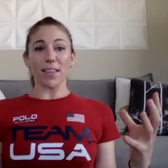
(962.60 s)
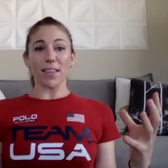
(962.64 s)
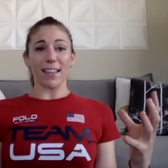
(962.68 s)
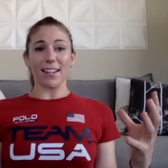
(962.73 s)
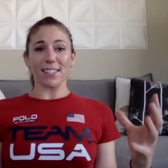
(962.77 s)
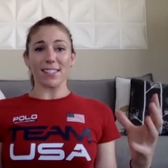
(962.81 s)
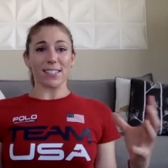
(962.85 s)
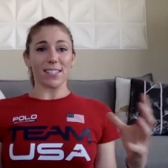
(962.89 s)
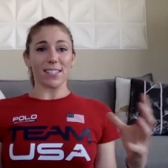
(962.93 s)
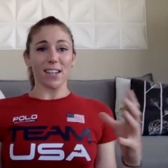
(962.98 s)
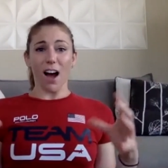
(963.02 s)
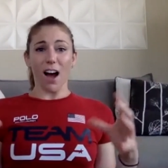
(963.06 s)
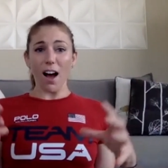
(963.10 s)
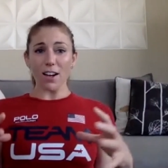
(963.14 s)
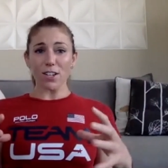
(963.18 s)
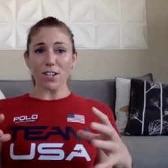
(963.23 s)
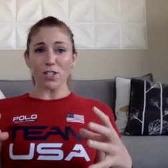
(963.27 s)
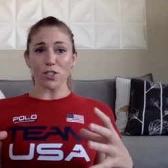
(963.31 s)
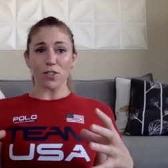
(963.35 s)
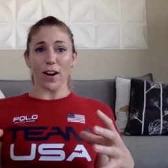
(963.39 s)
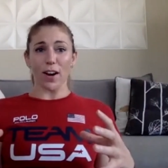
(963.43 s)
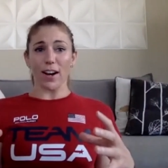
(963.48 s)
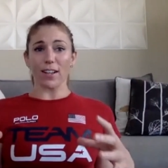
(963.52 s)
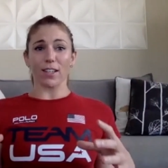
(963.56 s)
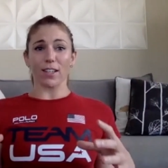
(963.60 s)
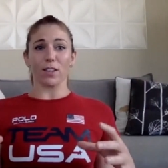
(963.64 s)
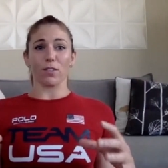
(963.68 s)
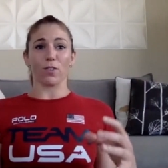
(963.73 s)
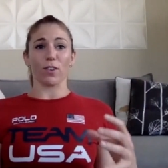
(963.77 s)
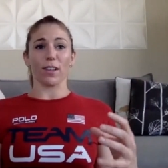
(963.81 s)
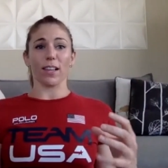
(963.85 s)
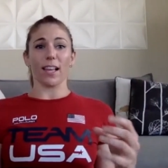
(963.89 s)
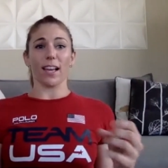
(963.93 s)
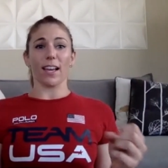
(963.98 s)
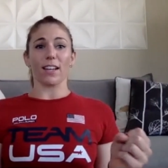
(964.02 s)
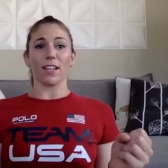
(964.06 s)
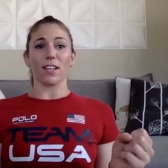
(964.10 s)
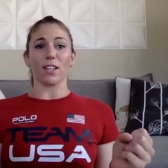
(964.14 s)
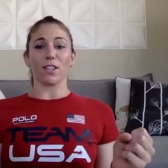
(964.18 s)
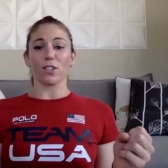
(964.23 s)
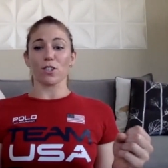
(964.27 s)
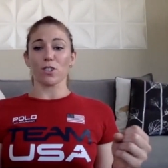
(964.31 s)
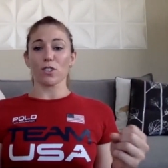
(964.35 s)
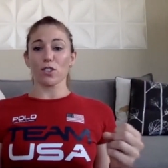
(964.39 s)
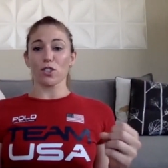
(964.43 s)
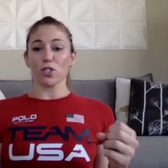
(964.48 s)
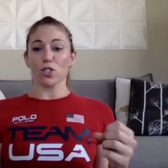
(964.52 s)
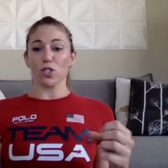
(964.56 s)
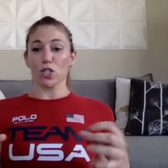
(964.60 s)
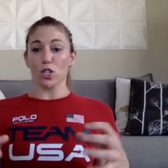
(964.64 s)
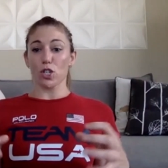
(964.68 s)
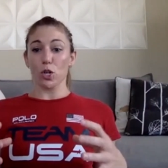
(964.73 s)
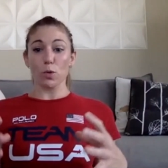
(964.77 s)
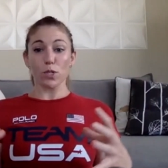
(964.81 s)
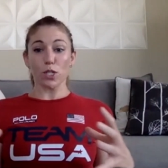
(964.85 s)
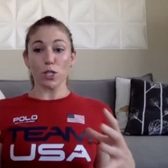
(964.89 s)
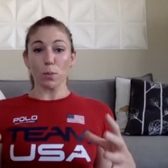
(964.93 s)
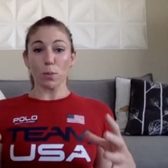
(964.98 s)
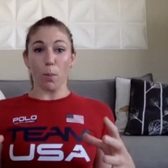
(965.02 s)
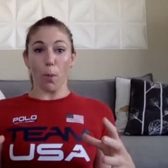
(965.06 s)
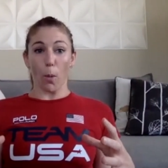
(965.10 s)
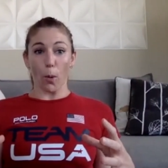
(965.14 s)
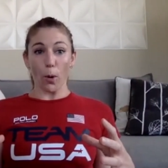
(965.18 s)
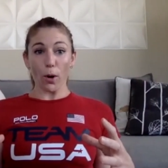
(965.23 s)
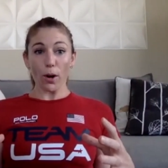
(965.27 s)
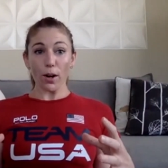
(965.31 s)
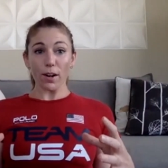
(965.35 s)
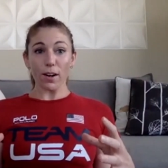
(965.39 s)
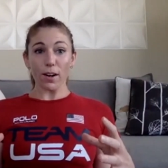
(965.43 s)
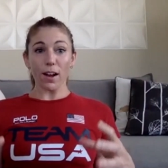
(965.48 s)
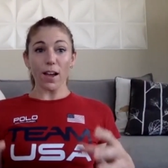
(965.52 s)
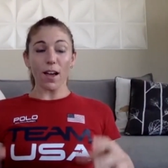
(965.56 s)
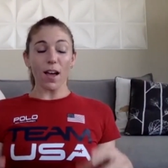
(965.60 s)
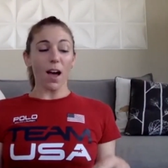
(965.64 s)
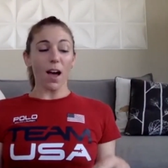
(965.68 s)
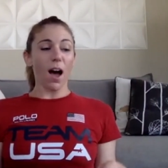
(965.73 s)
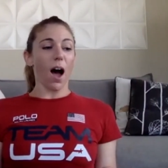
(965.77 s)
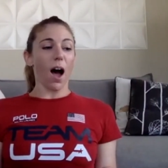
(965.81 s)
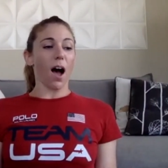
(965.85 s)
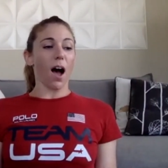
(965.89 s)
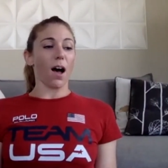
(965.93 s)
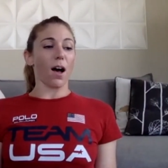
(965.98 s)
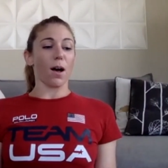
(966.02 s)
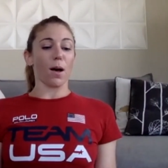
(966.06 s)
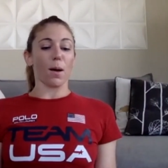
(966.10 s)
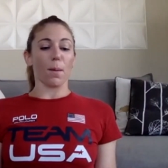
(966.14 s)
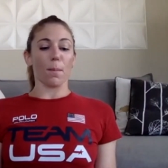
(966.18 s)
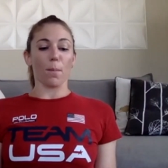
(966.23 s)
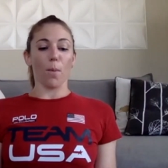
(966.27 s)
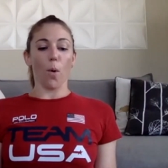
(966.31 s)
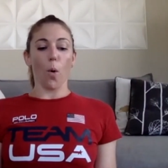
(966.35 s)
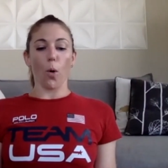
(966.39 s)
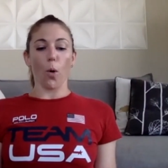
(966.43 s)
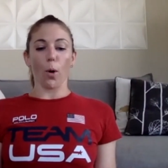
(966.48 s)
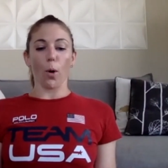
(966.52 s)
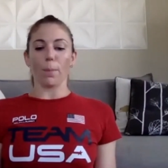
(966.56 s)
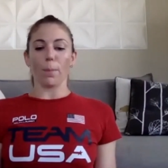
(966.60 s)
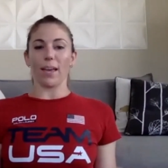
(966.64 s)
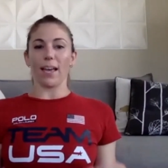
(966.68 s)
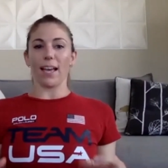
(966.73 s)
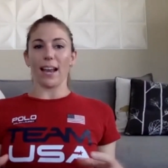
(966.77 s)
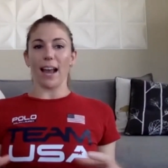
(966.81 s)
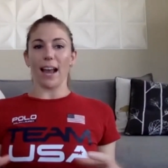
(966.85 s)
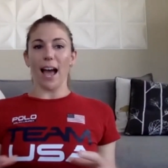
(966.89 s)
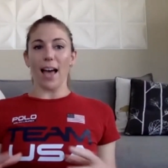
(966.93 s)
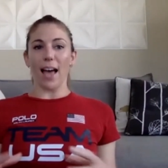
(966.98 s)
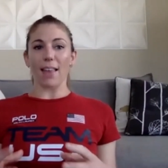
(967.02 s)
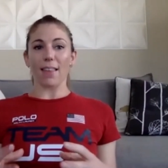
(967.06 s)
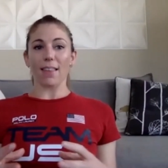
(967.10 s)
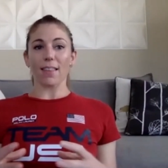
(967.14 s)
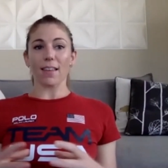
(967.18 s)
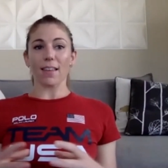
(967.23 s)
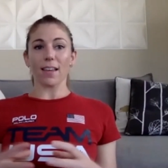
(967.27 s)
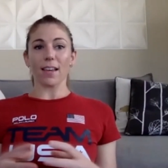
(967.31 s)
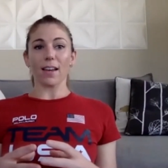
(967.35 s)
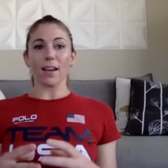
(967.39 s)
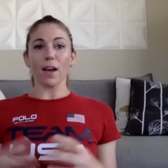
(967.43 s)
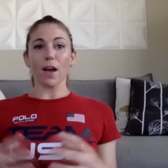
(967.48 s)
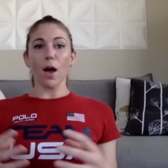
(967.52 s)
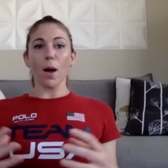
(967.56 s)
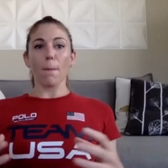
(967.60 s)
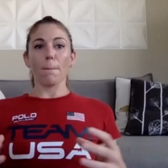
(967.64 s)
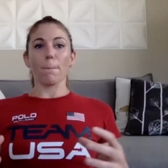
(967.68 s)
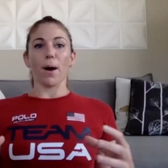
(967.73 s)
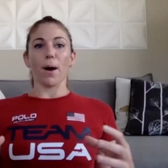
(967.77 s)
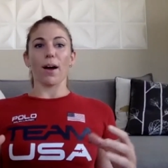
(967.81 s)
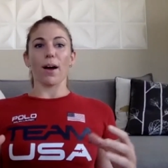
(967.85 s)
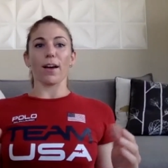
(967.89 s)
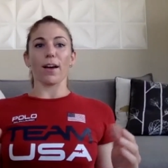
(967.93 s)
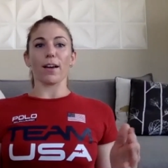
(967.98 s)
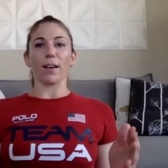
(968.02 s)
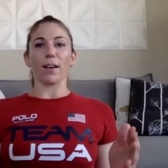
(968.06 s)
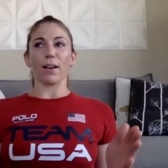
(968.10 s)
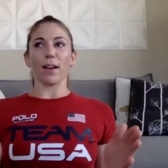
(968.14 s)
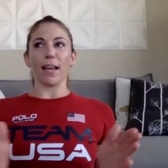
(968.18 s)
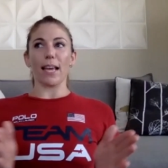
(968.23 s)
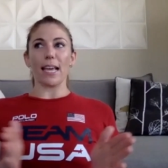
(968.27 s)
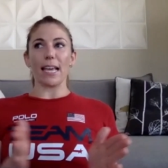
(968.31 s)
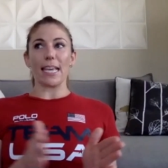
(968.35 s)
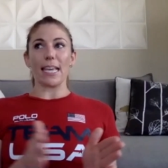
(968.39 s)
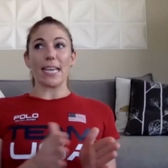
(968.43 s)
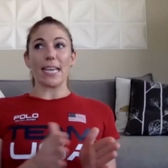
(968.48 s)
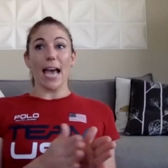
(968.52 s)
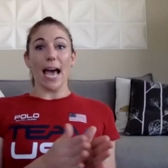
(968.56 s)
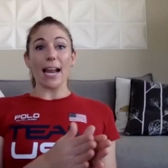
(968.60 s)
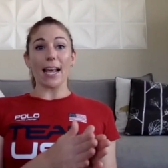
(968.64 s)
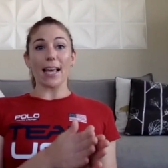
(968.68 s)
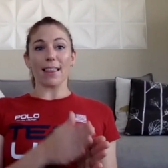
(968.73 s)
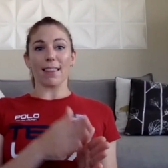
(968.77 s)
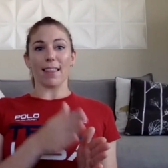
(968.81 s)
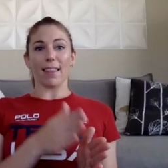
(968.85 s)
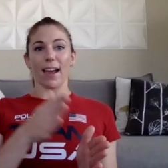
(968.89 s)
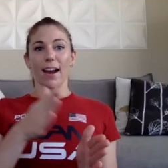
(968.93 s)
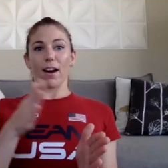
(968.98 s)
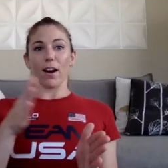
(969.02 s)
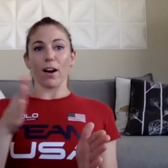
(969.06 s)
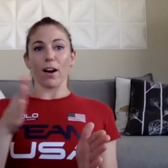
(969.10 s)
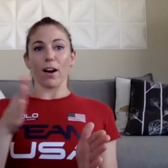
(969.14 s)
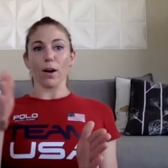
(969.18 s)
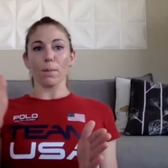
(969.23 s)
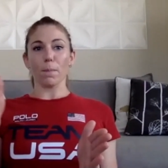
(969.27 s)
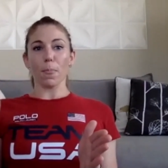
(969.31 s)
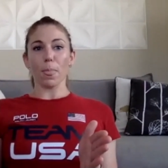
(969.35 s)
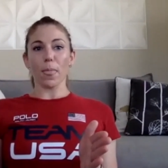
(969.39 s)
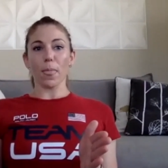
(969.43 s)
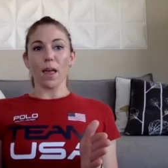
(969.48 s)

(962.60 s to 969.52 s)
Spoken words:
that is not directly related to sport or being an athlete, but getting there,